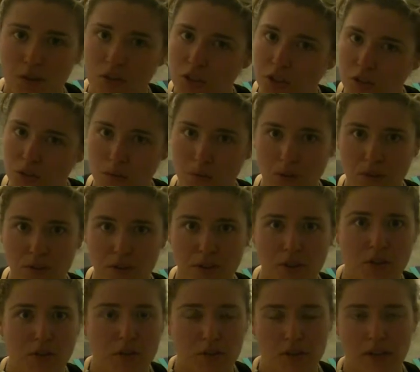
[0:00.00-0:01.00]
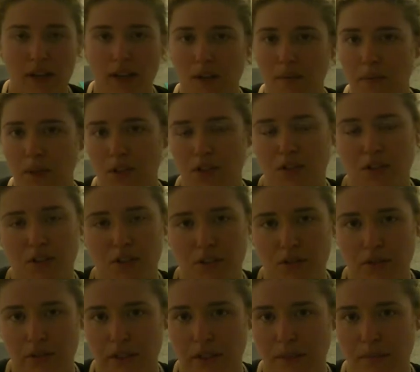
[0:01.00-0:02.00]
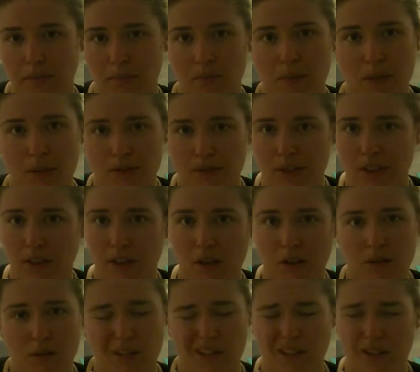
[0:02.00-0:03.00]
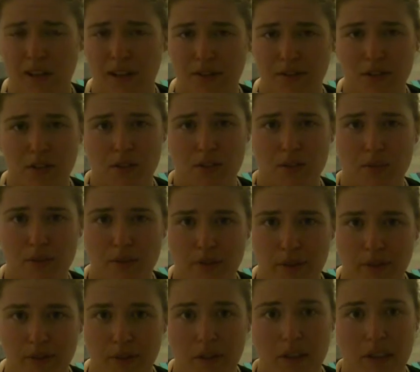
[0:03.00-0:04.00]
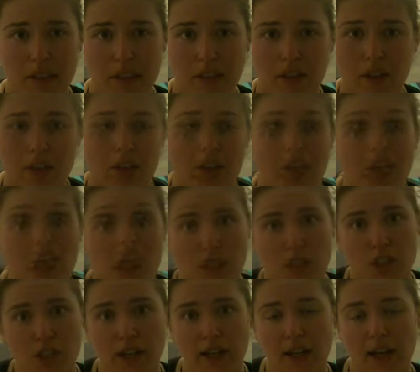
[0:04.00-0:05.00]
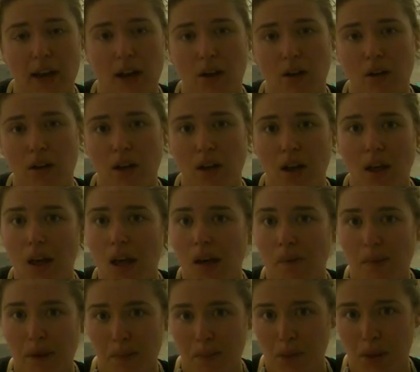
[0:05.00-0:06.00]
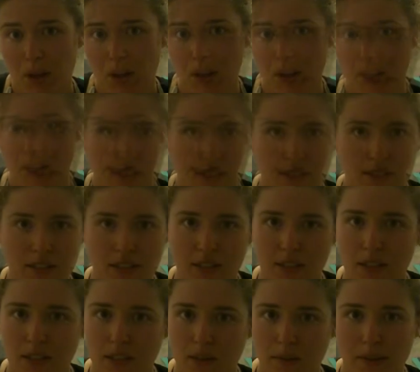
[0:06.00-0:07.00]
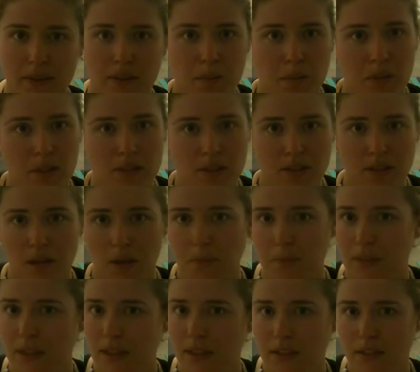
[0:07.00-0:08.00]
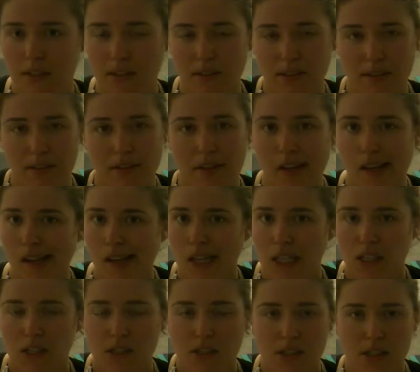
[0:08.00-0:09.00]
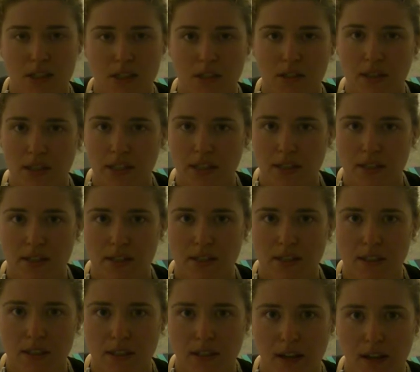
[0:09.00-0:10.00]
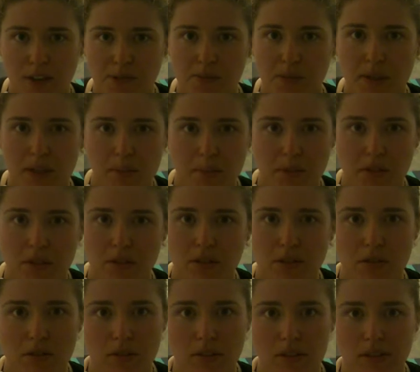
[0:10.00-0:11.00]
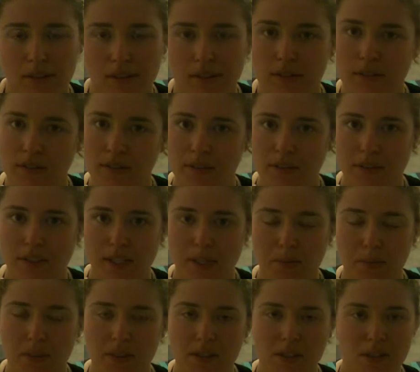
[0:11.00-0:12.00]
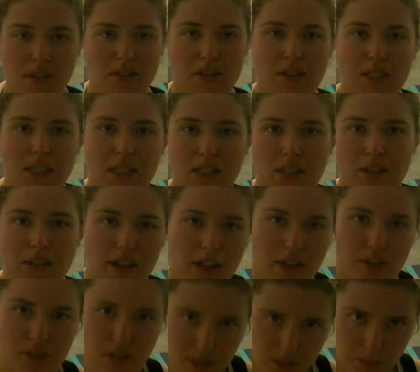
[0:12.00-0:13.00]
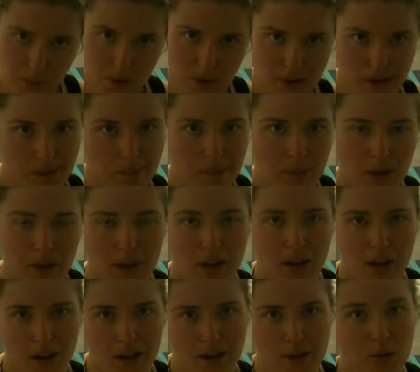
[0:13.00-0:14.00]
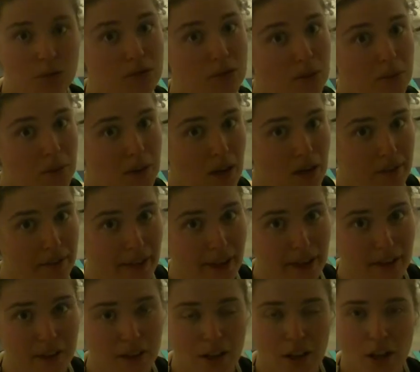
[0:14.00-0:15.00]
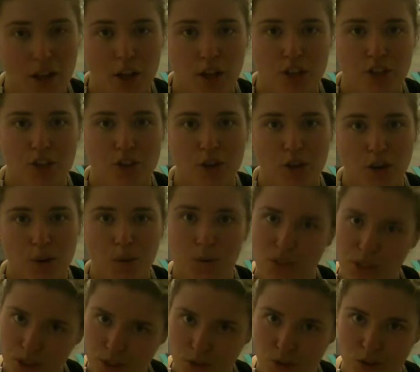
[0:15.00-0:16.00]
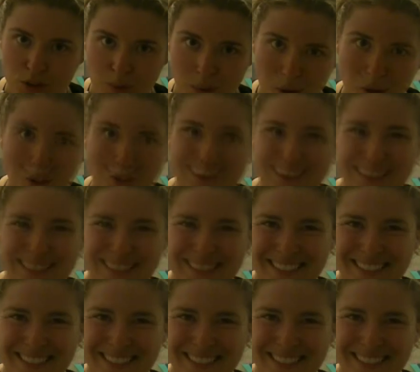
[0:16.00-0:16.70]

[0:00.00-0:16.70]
If shoes work for you, great, make sure you use them. If they don't, you don't have to use them if they feel good. And you can check out my blog to see recipes and updates and just things that I've been up to and keep into this 60 day fitness program uh, and hopefully beyond that. So we'll see you tomorrow.